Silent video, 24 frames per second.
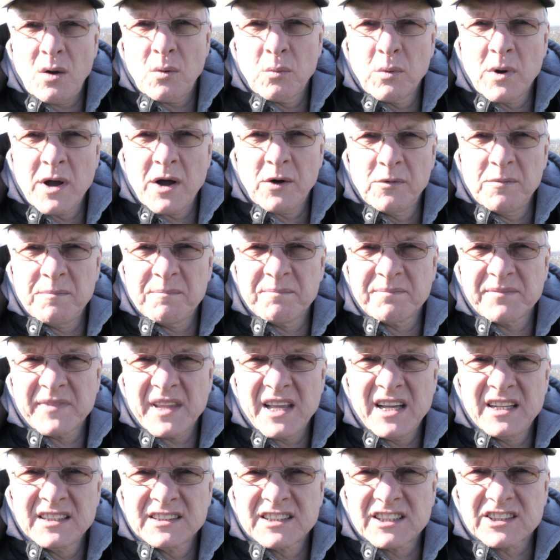Well,
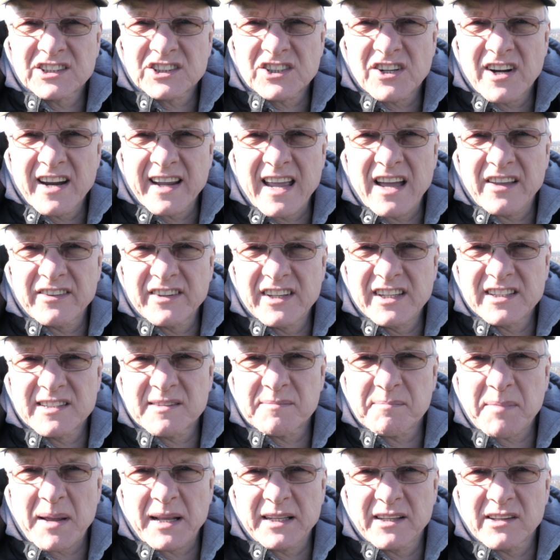just trying out
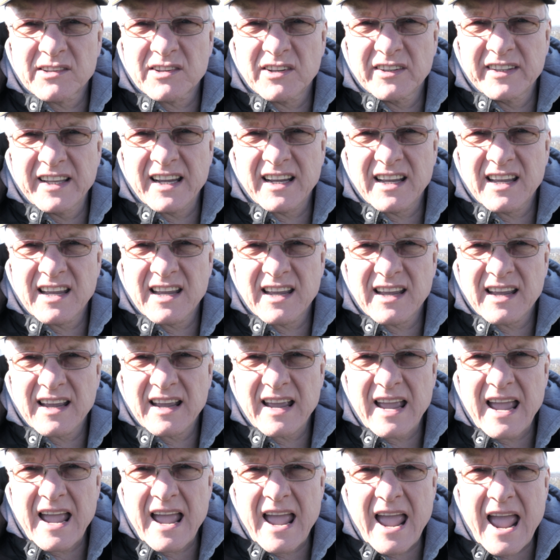this Panasonic
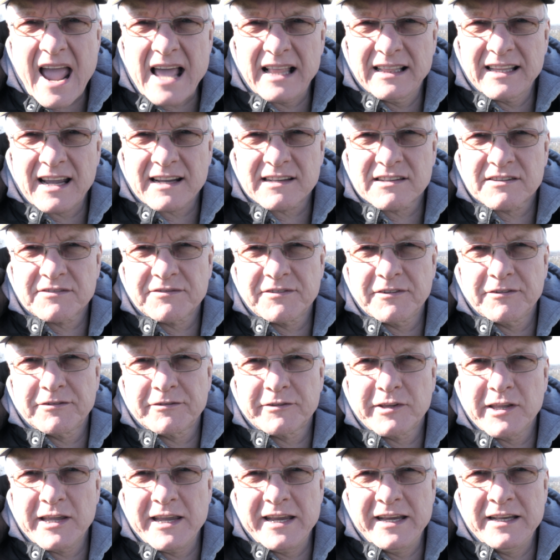
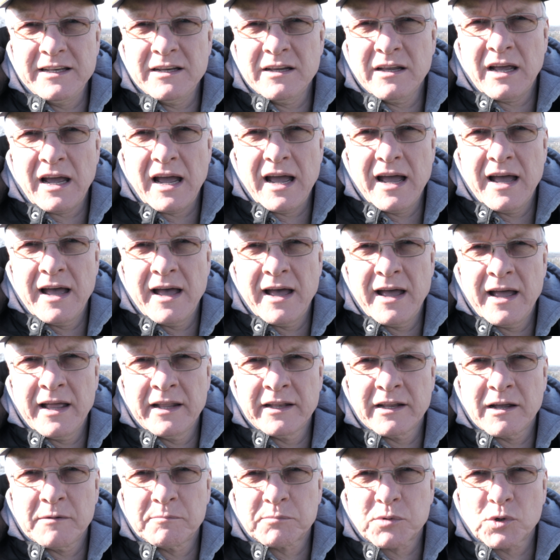LX15,
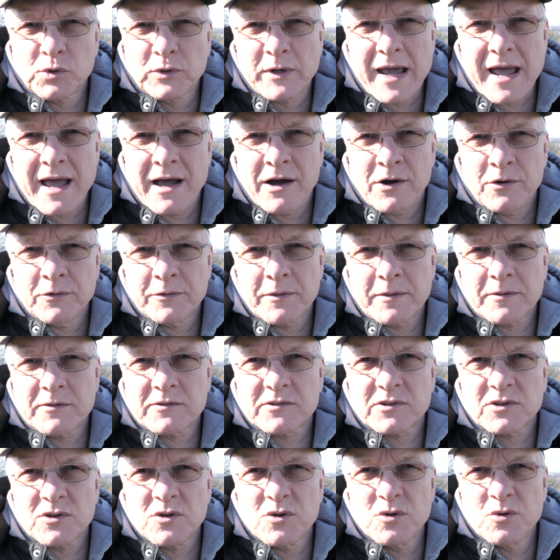and I brought it out
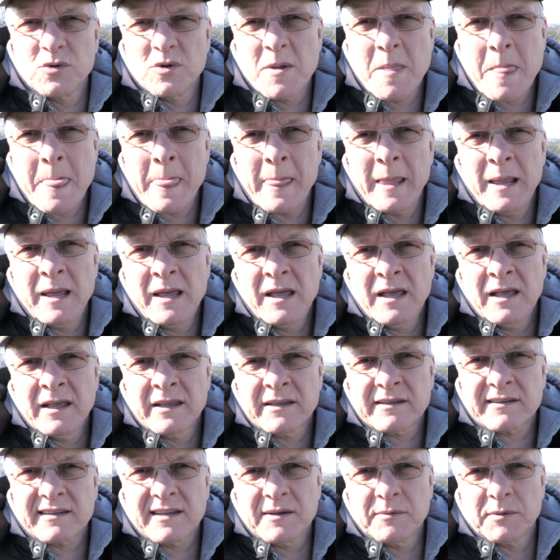to
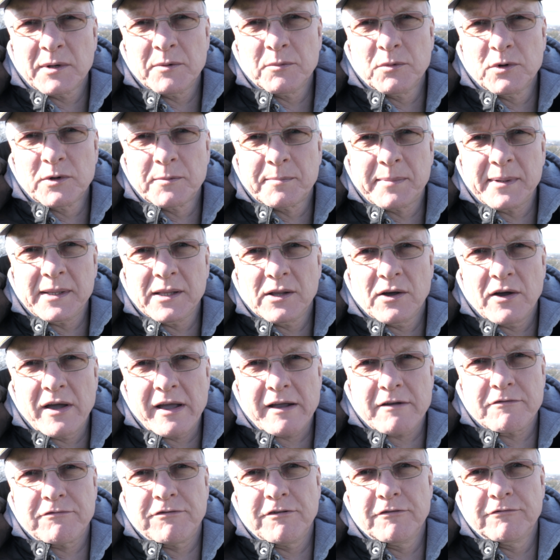see what it would be
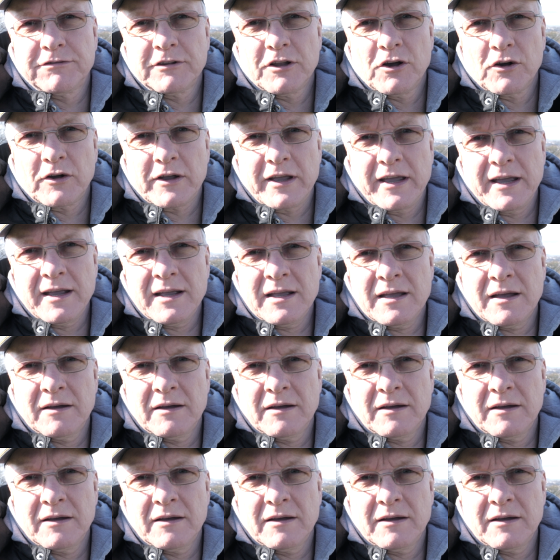like for vlogging.